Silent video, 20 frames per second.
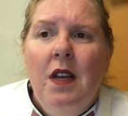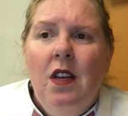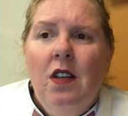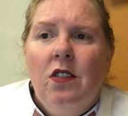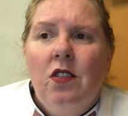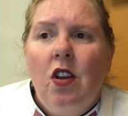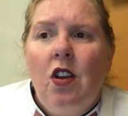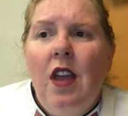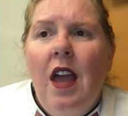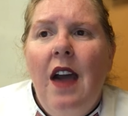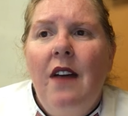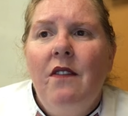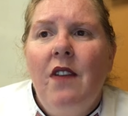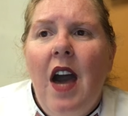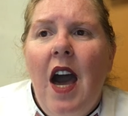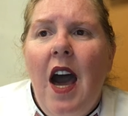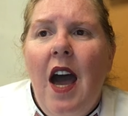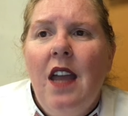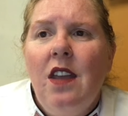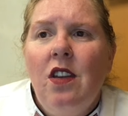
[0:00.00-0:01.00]
So you
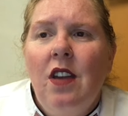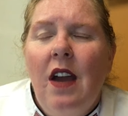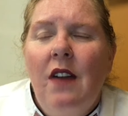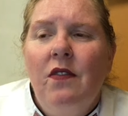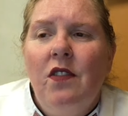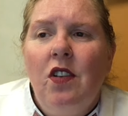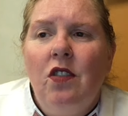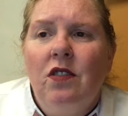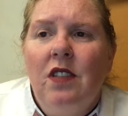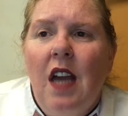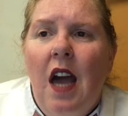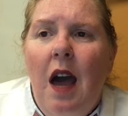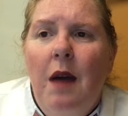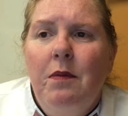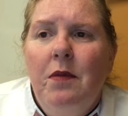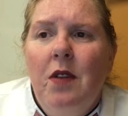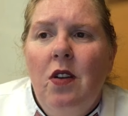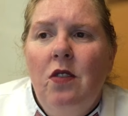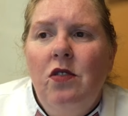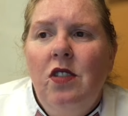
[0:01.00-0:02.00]
have your
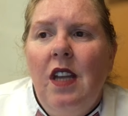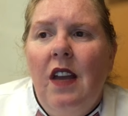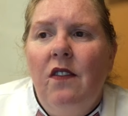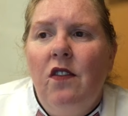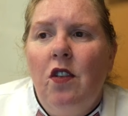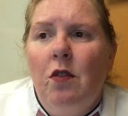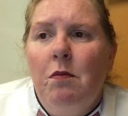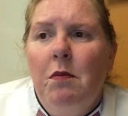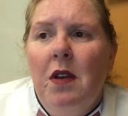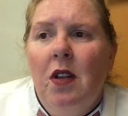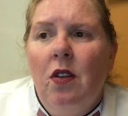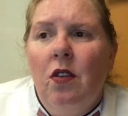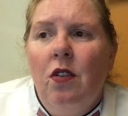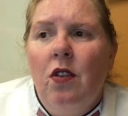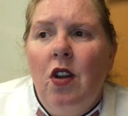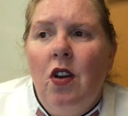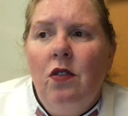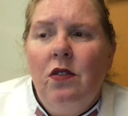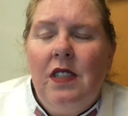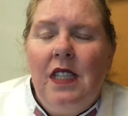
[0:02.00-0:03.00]
top notes, you have your middle
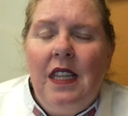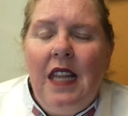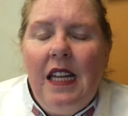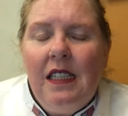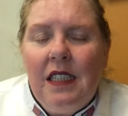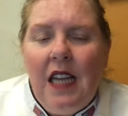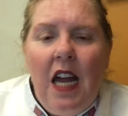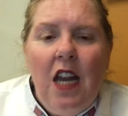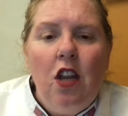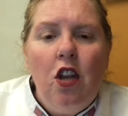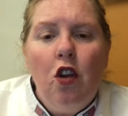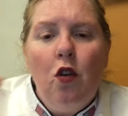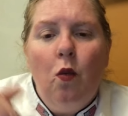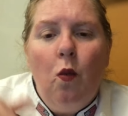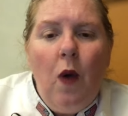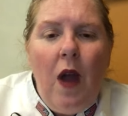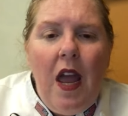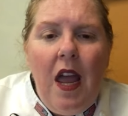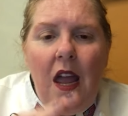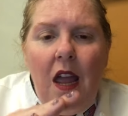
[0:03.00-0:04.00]
notes, and that's kind of your
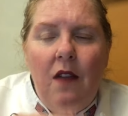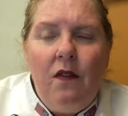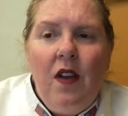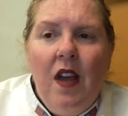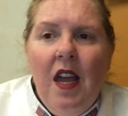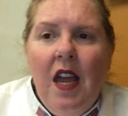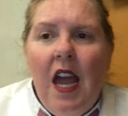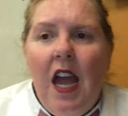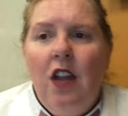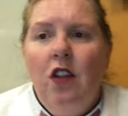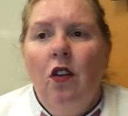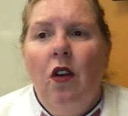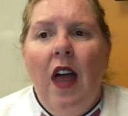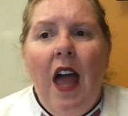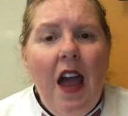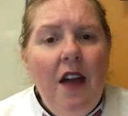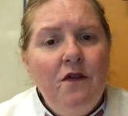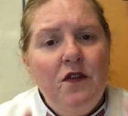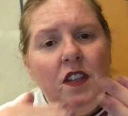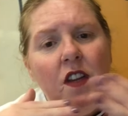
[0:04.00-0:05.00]
wave. And you'll
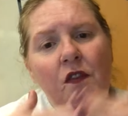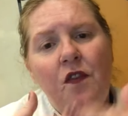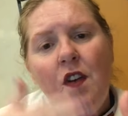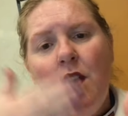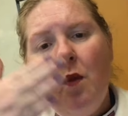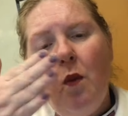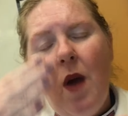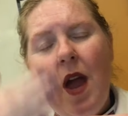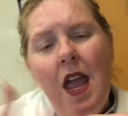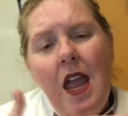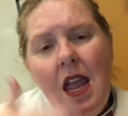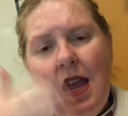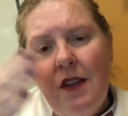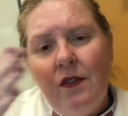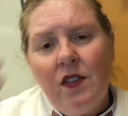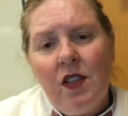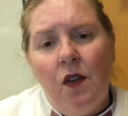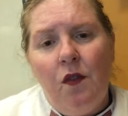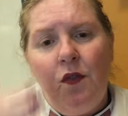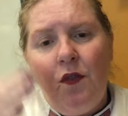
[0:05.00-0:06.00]
have different
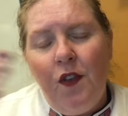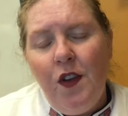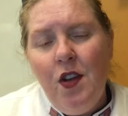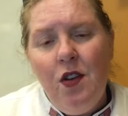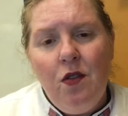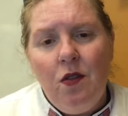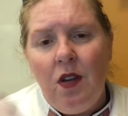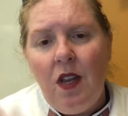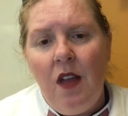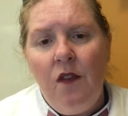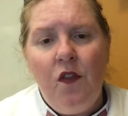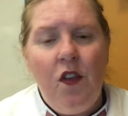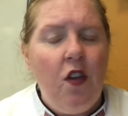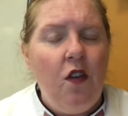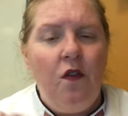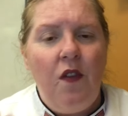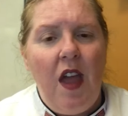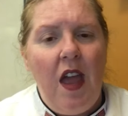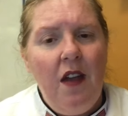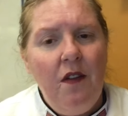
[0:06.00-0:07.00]
waves of food. If
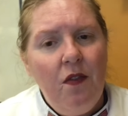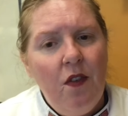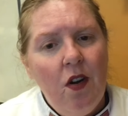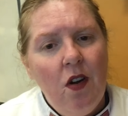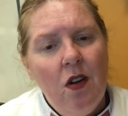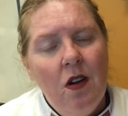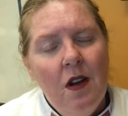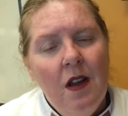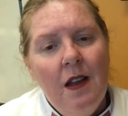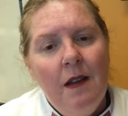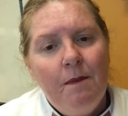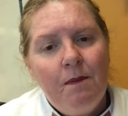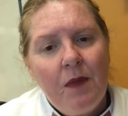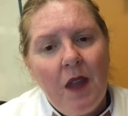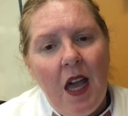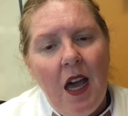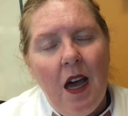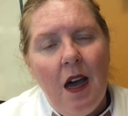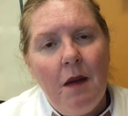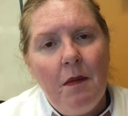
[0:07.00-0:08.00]
you've ever,
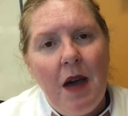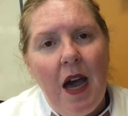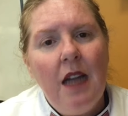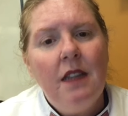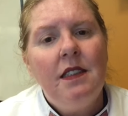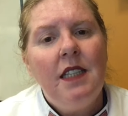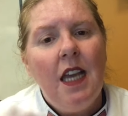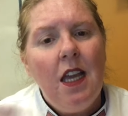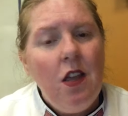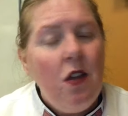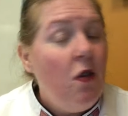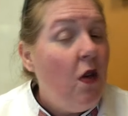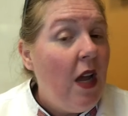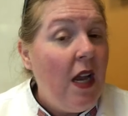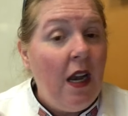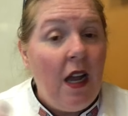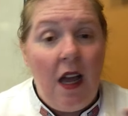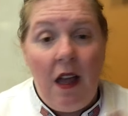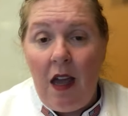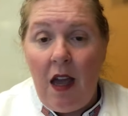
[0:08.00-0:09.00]
I'll tell you,
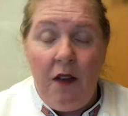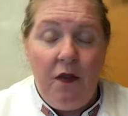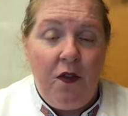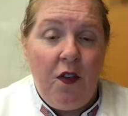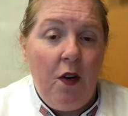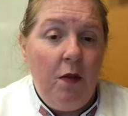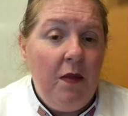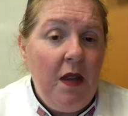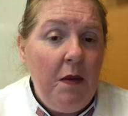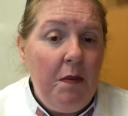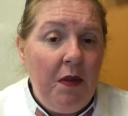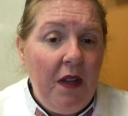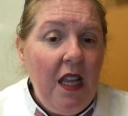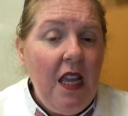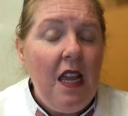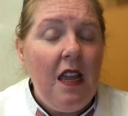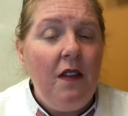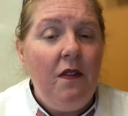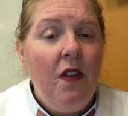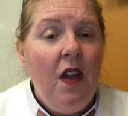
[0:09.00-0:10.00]
and I firmly
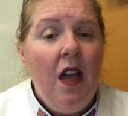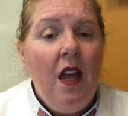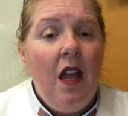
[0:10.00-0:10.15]
believe,